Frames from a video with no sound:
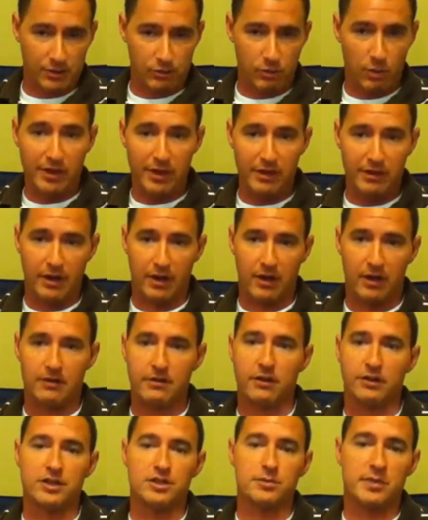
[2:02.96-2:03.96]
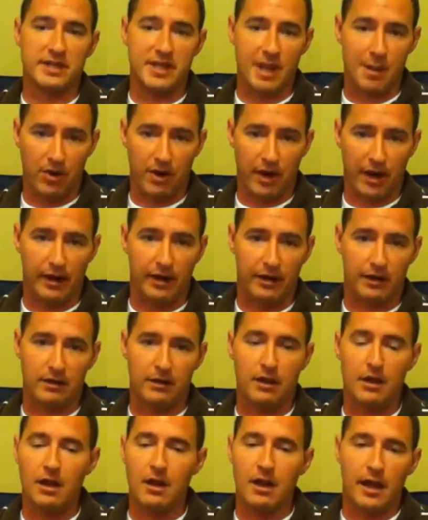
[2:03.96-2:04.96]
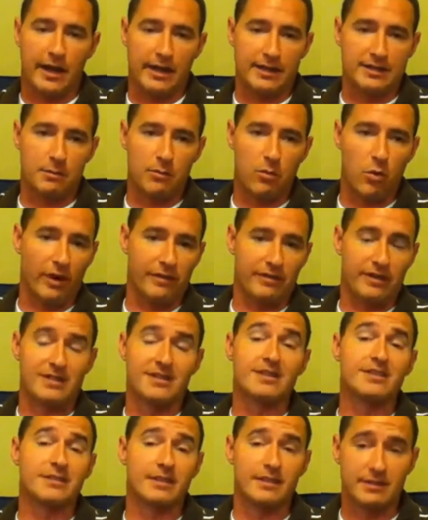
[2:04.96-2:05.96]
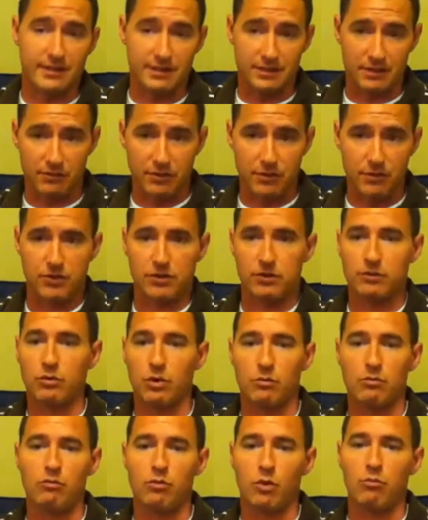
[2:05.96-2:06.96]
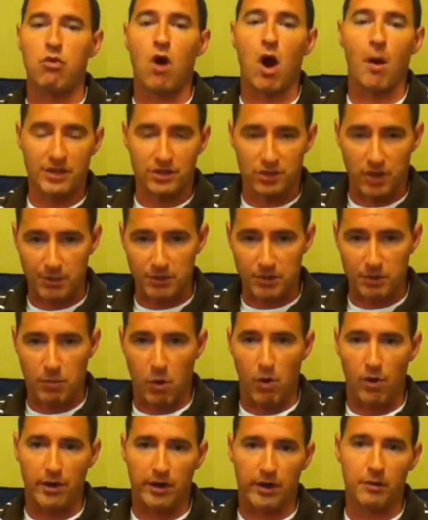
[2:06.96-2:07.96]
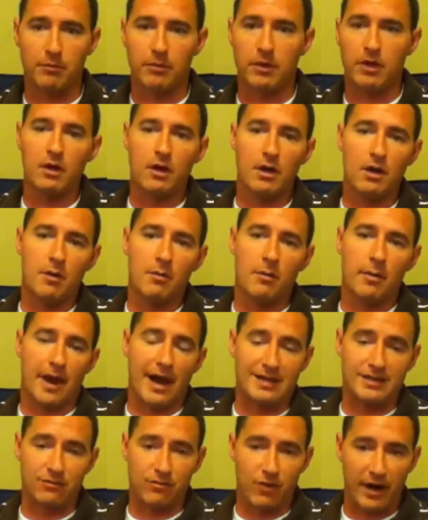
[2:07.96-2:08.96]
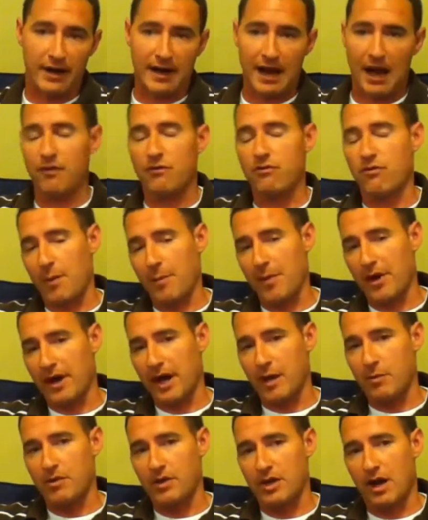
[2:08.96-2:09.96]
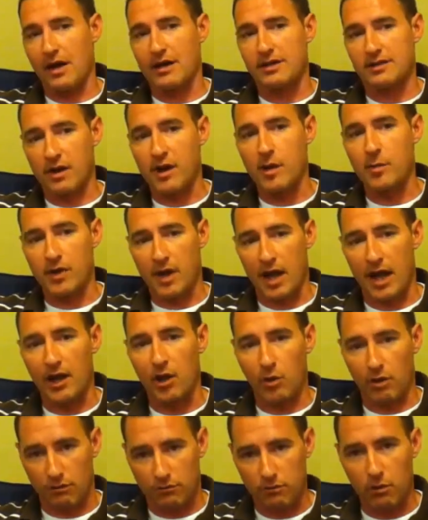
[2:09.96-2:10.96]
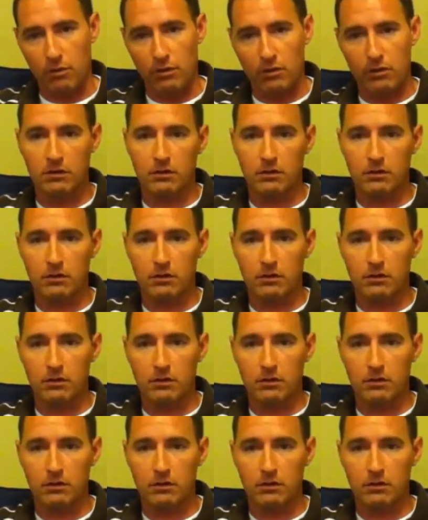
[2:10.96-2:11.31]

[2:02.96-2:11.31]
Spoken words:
will be there. They'll just be deprecated, and at some point in the distant future, we'll probably stop supporting them. But as of right now, the Framework API is our API going forward.